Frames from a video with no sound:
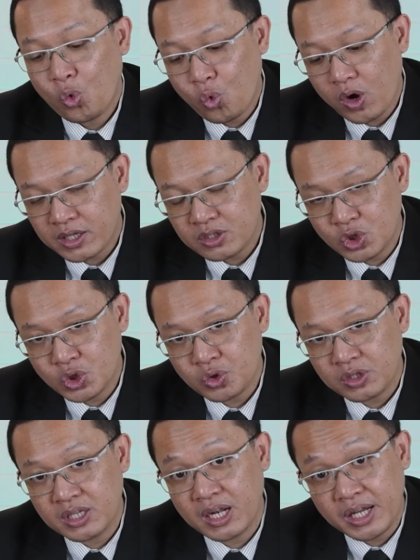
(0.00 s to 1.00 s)
what
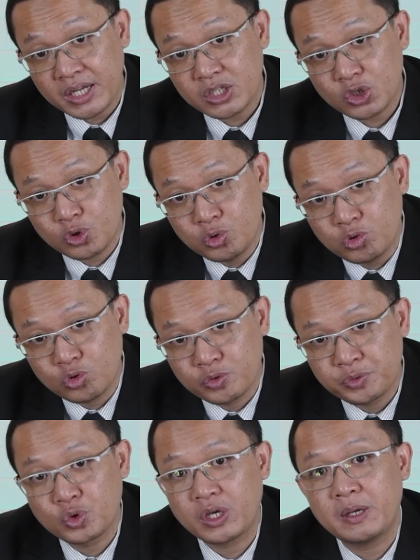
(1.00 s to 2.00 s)
should the leader
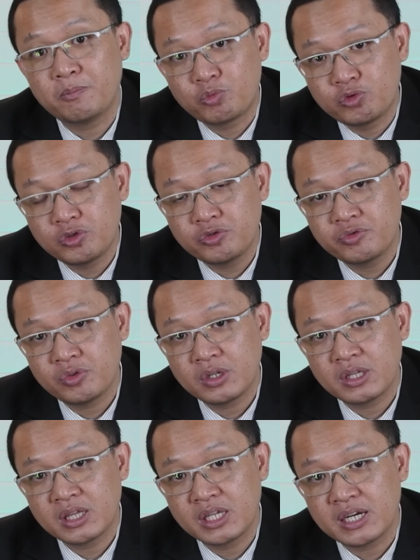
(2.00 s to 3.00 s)
do to improve
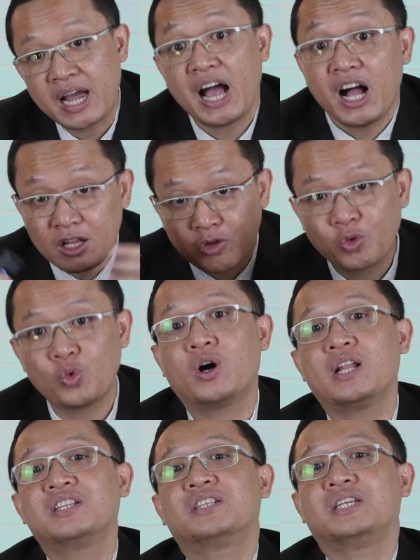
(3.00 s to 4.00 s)
the health
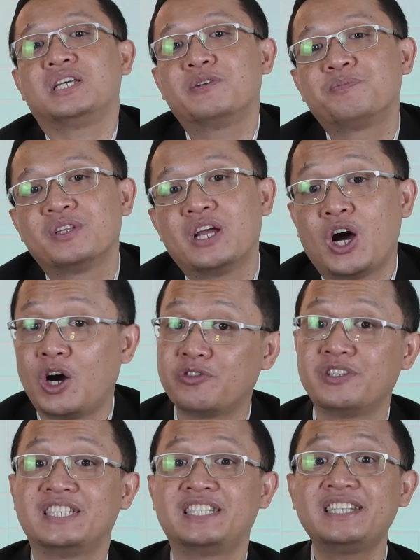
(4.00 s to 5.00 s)
quality
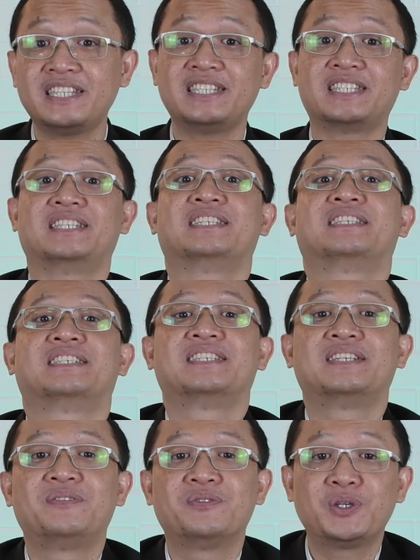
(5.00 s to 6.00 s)
of the citizens,
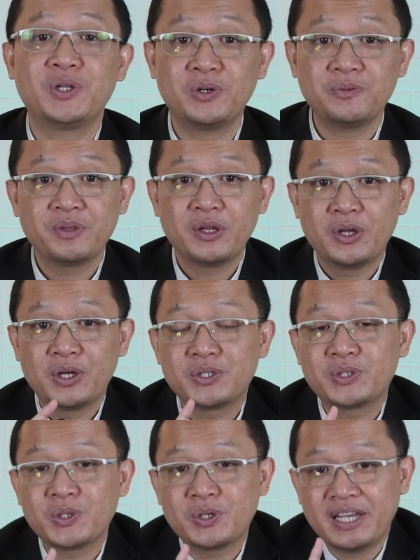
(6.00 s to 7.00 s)

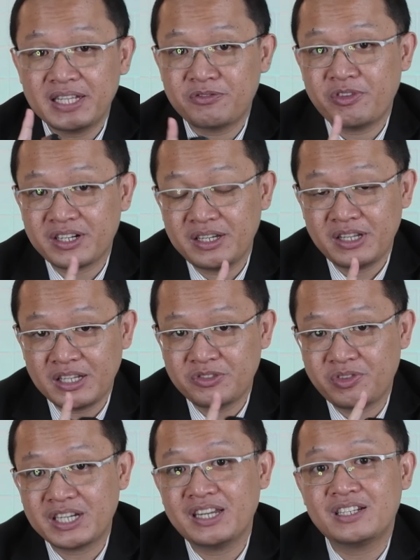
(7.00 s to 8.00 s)
So it
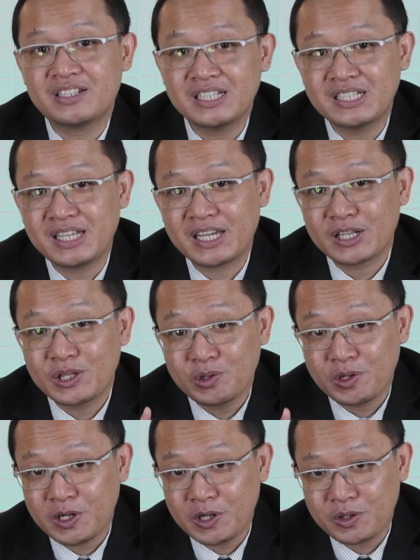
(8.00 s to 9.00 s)
is very interesting
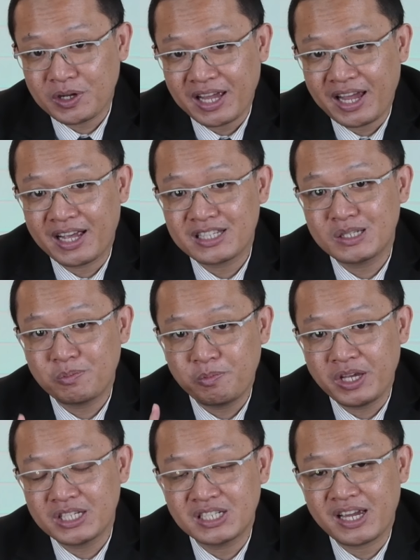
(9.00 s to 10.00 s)
to look at
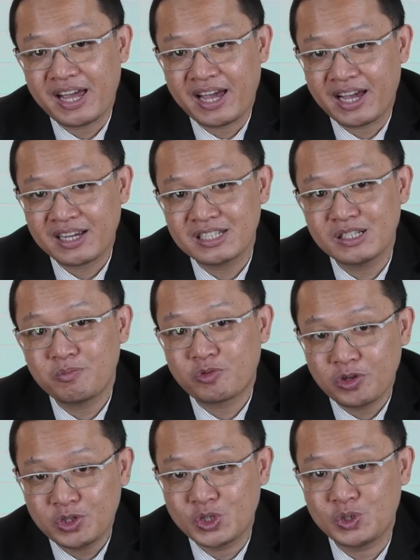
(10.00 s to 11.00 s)
speech acts
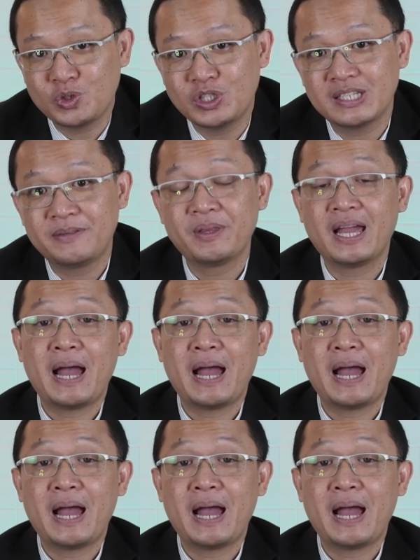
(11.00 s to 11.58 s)
produced